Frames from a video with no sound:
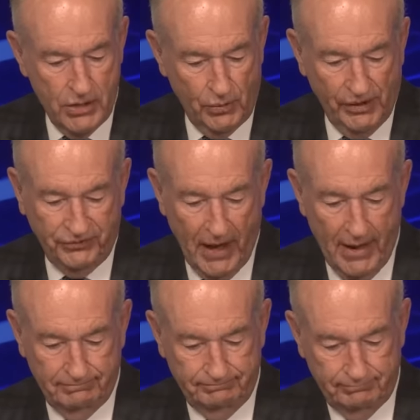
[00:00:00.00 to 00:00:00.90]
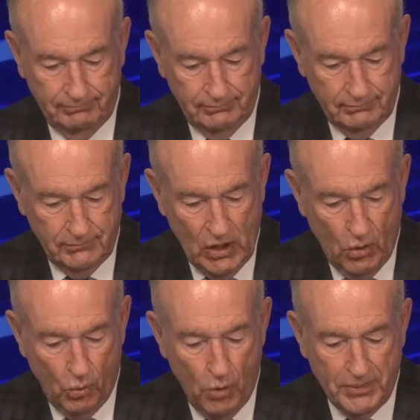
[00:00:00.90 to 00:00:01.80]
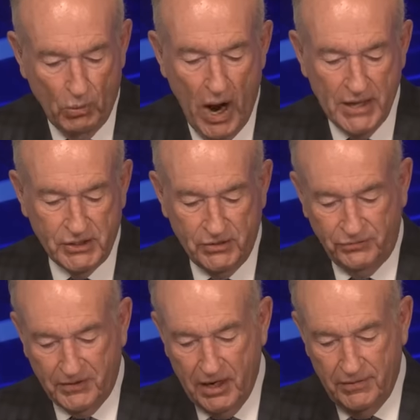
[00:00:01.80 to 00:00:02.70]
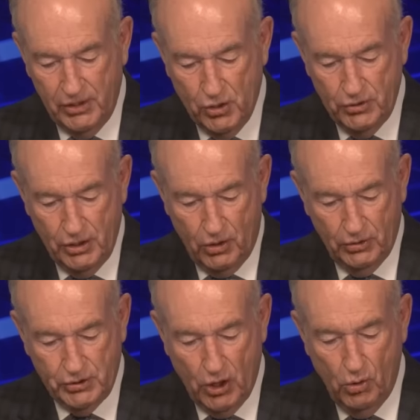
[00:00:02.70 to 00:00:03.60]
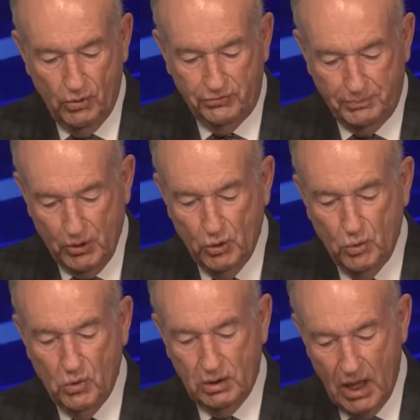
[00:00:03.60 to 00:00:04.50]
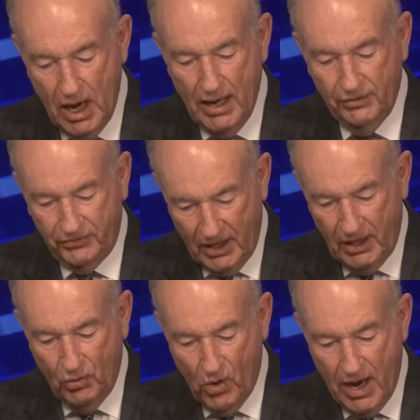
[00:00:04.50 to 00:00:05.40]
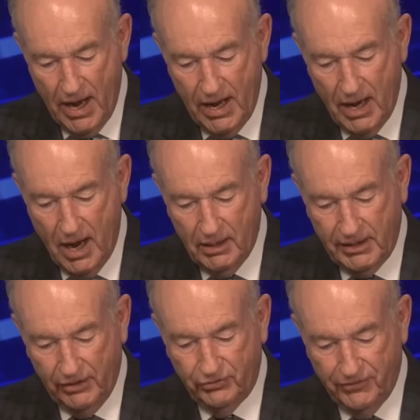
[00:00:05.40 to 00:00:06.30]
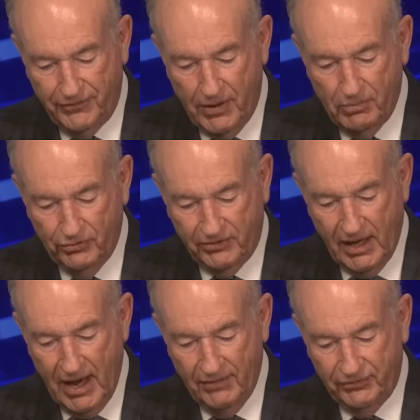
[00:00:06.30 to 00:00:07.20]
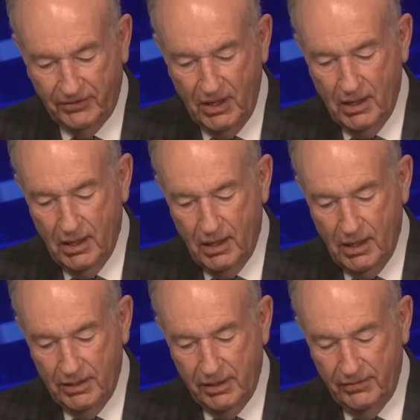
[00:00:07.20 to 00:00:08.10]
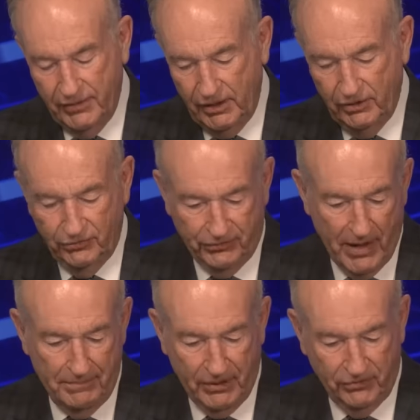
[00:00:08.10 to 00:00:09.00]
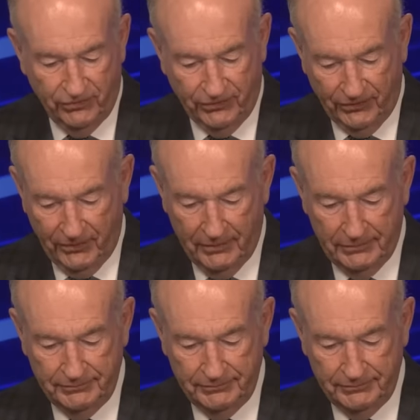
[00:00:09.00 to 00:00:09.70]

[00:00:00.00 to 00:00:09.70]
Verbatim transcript: Teresa, won't be watching the State of the Union. Old Joe will spew lies anyway. I'll catch the fumbles, gaffes on the snippets.